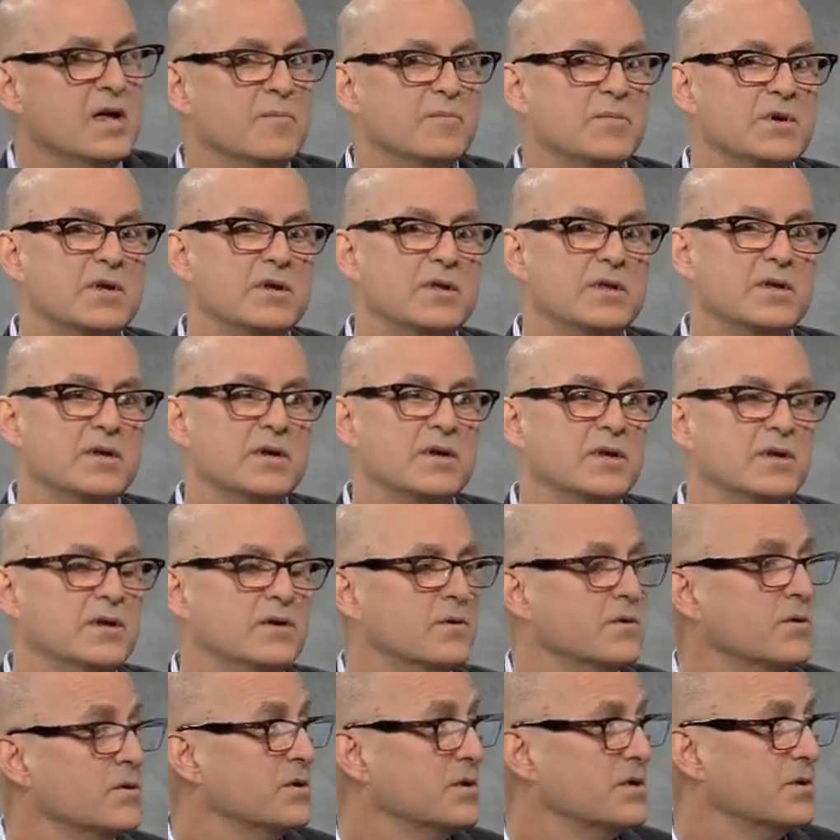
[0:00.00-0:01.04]
But in
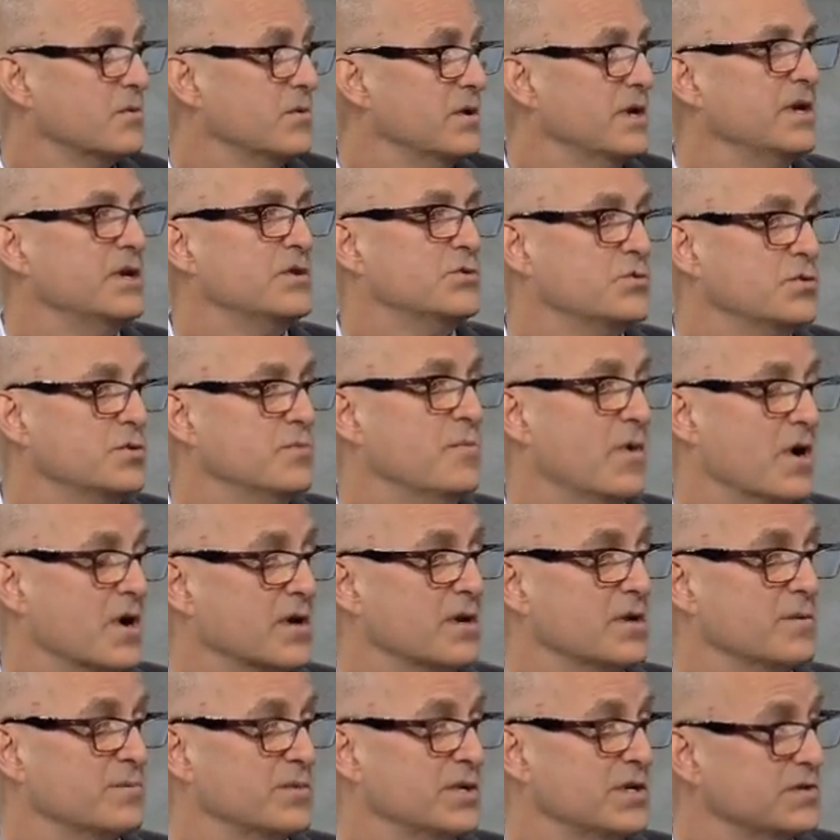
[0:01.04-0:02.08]
order to create a true
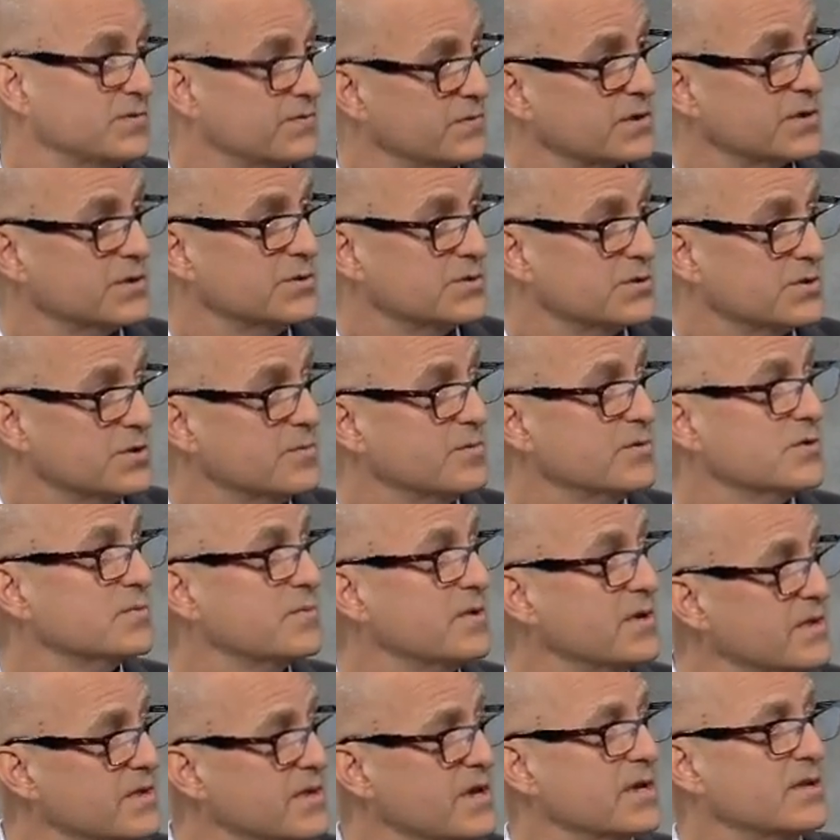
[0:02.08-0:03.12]
marketplace for consumers,
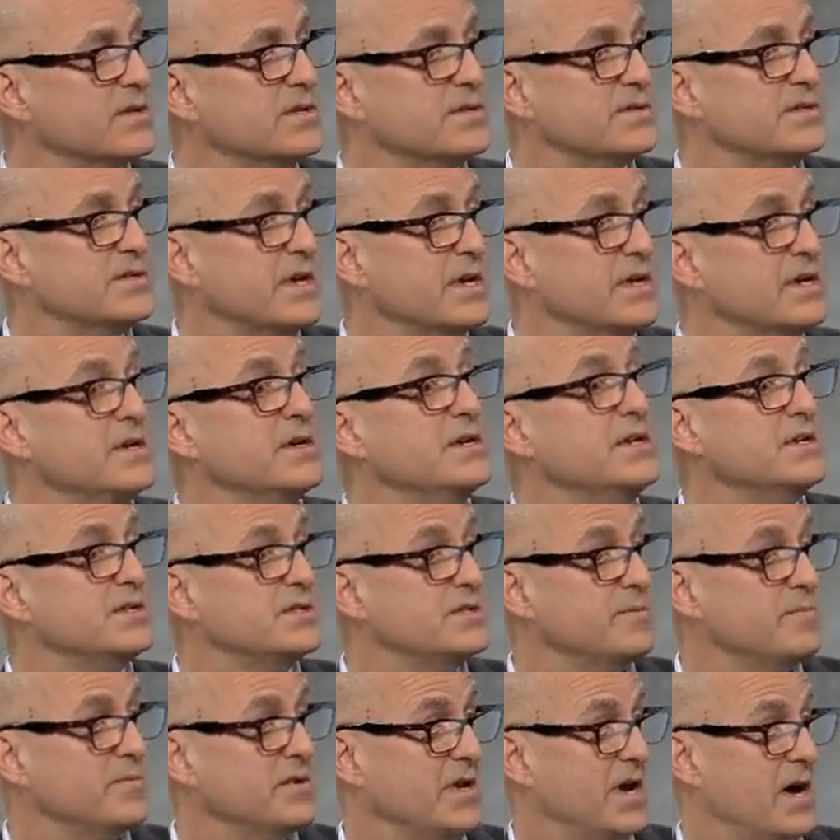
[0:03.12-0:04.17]
we think this data needs
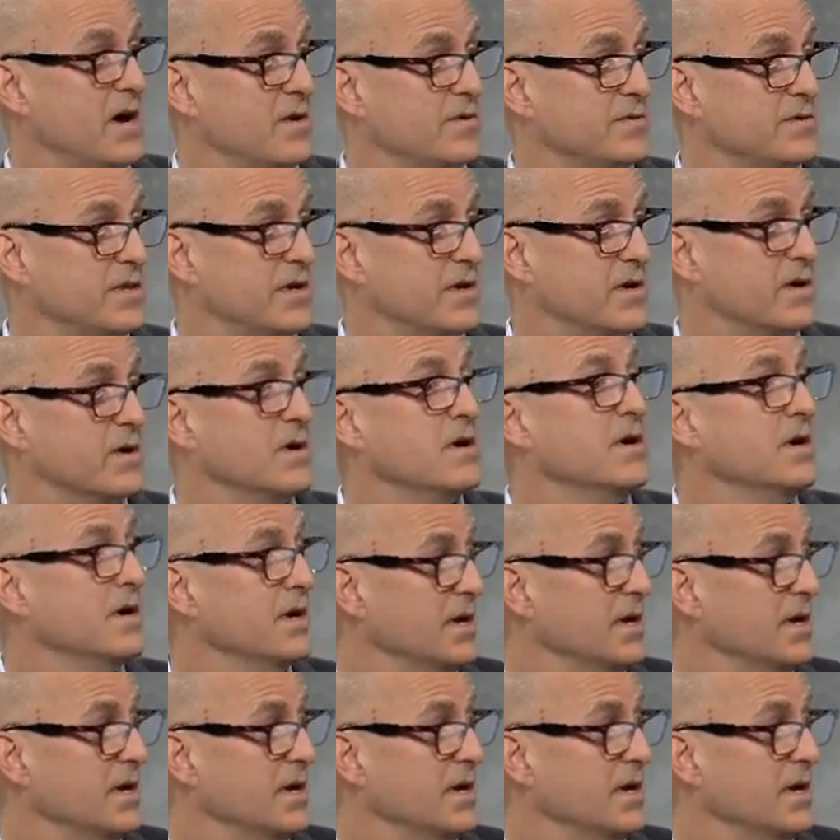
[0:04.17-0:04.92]
to be out there,